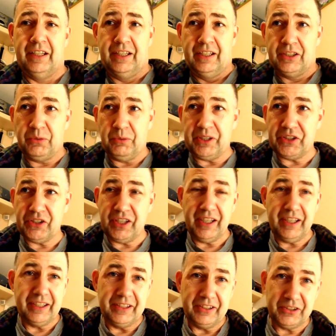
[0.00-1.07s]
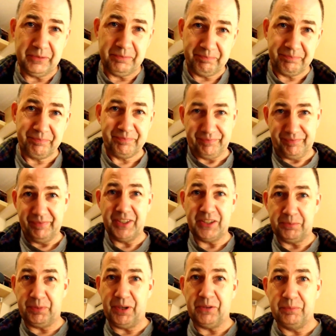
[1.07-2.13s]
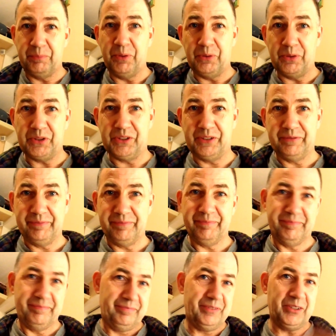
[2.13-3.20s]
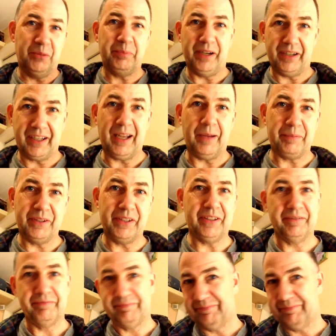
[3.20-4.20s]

So what he's saying is, this proud boast, you know, per capita,